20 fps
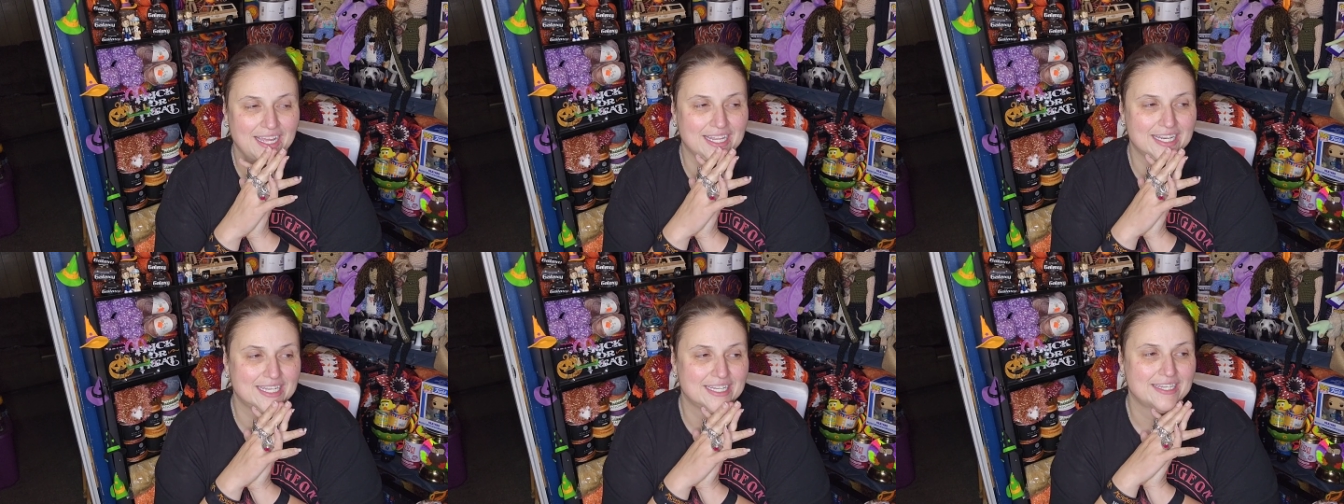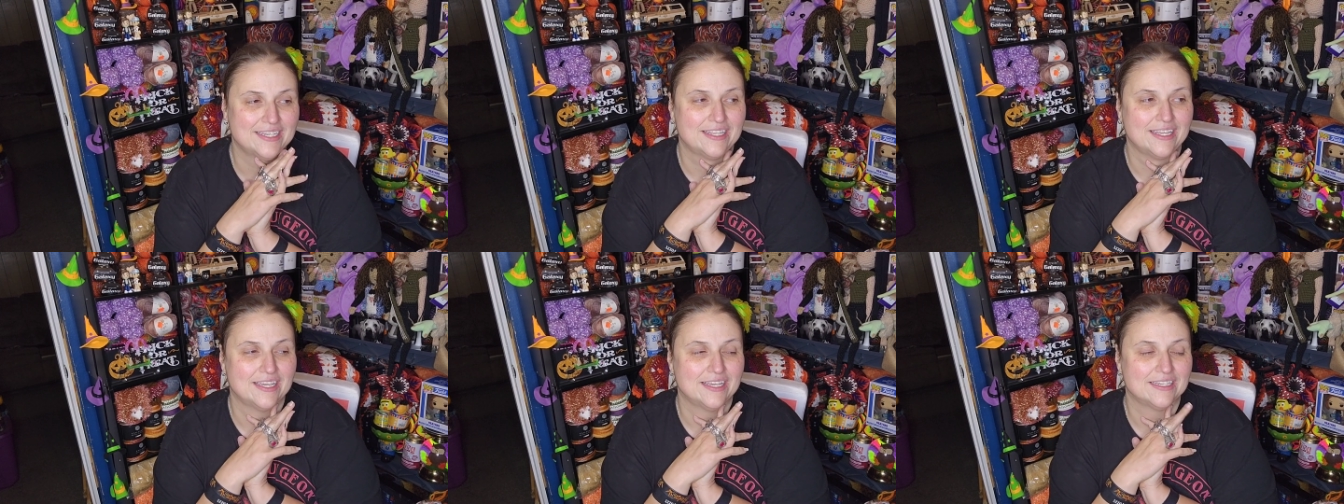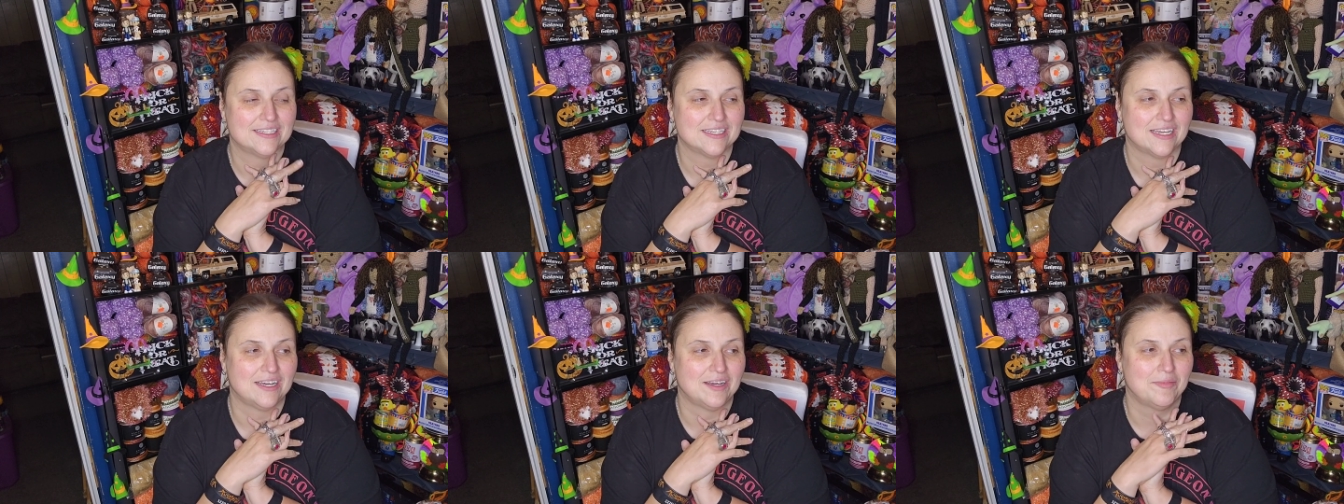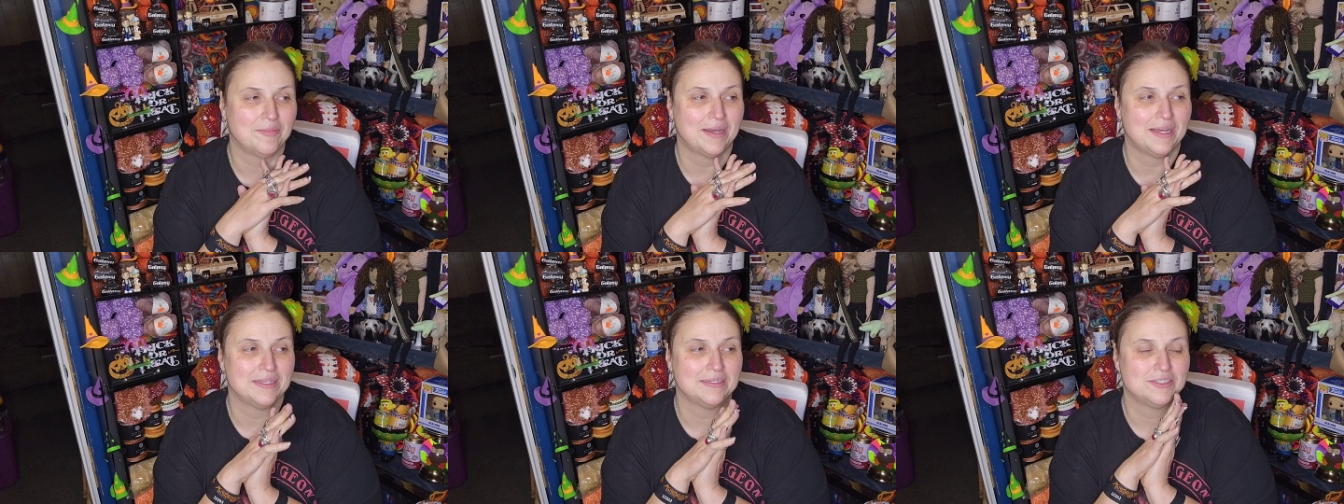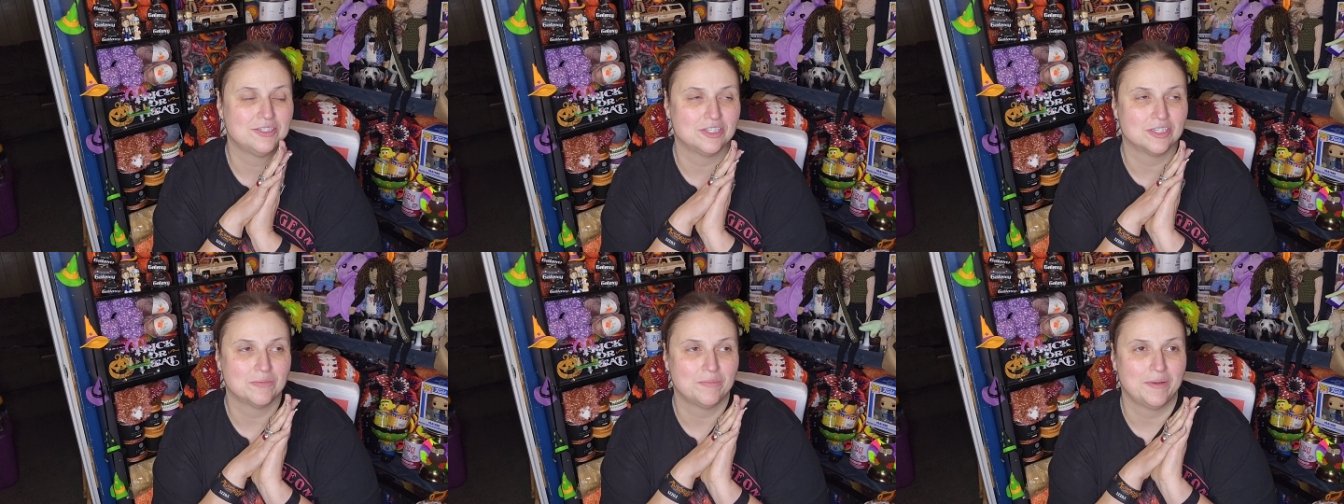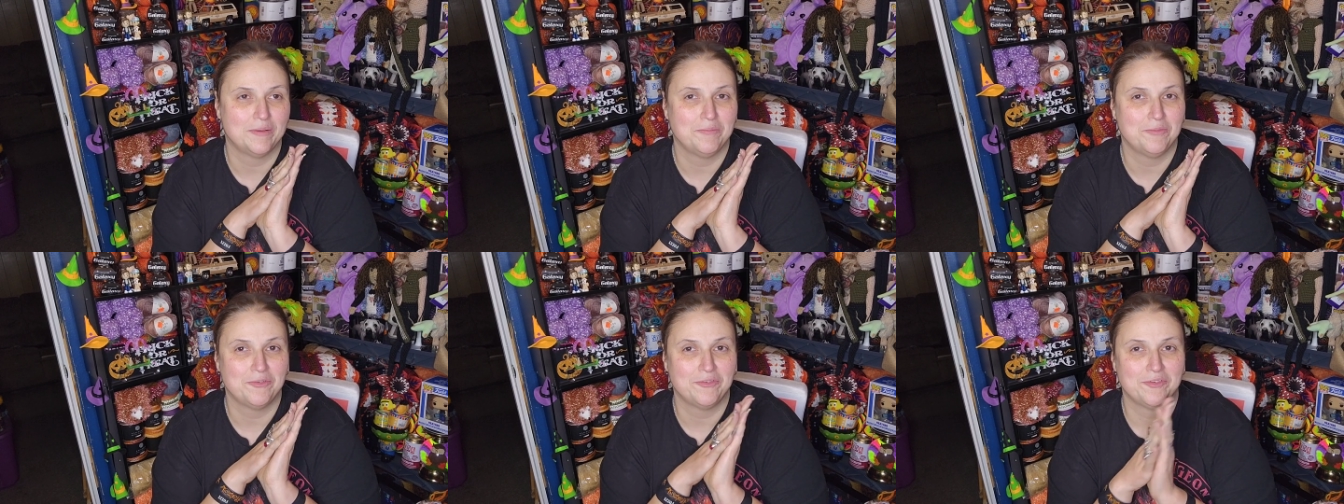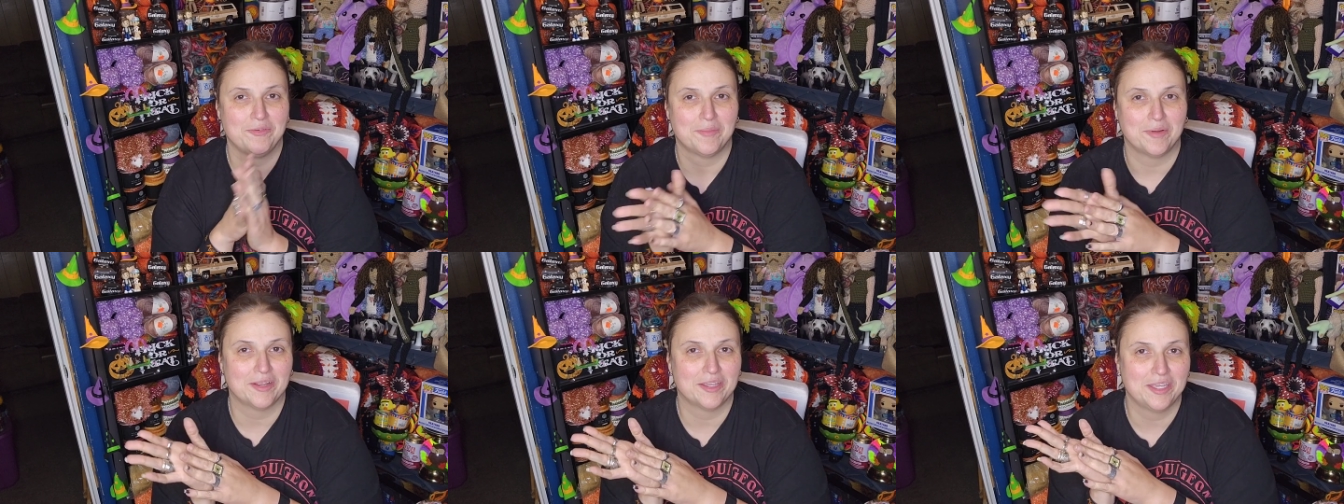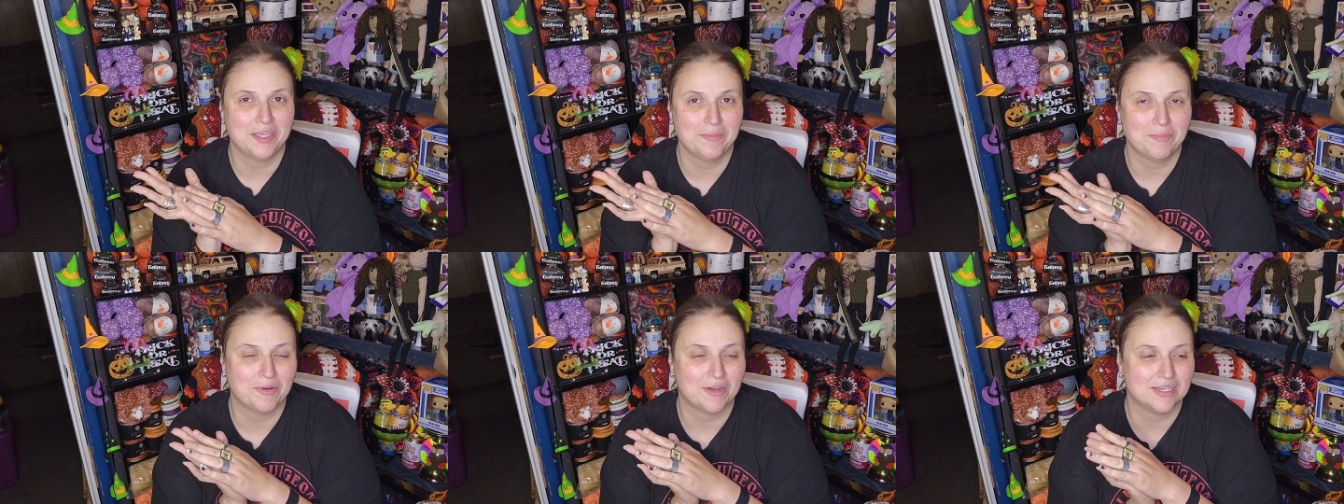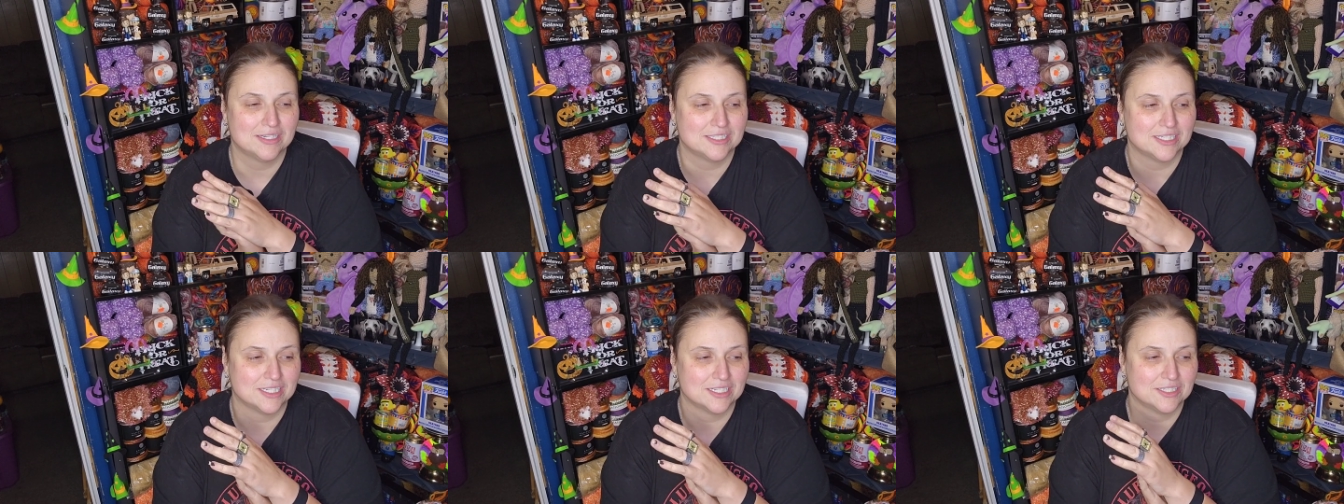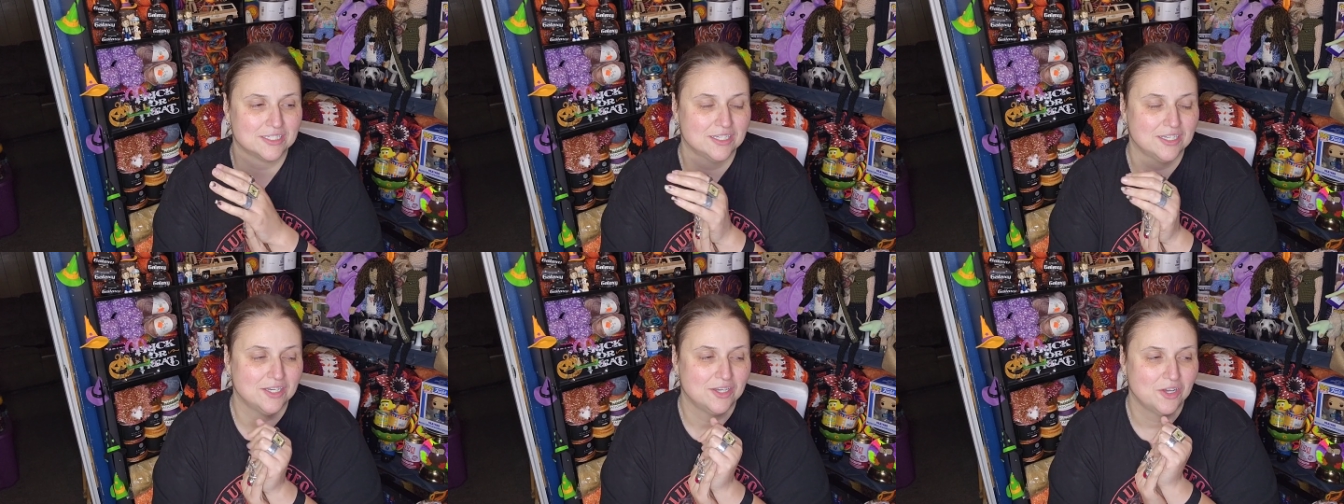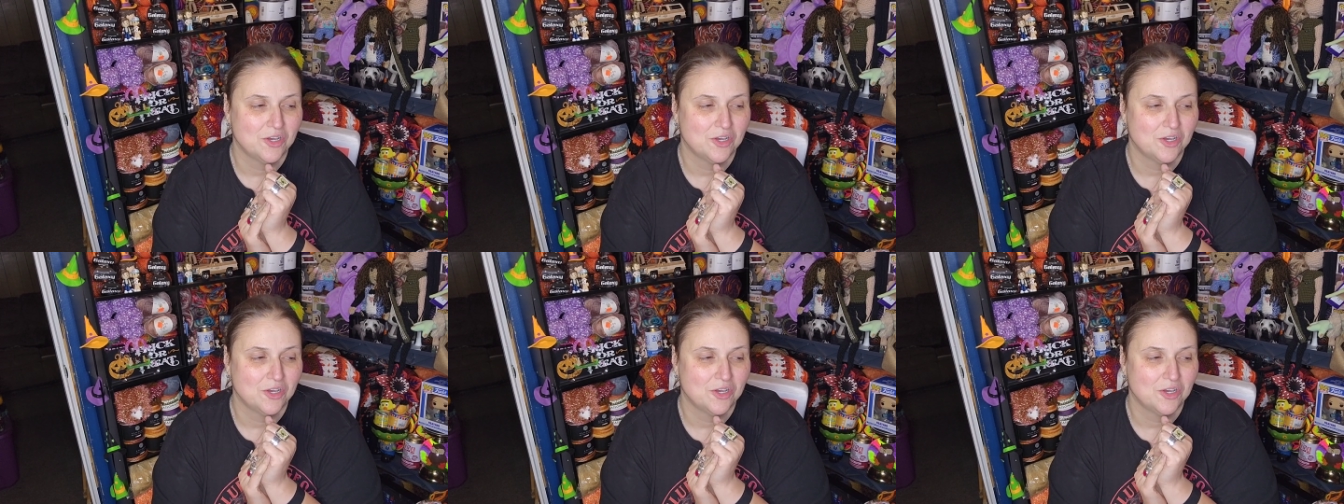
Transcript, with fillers: I did get, um, I took my movie marquee project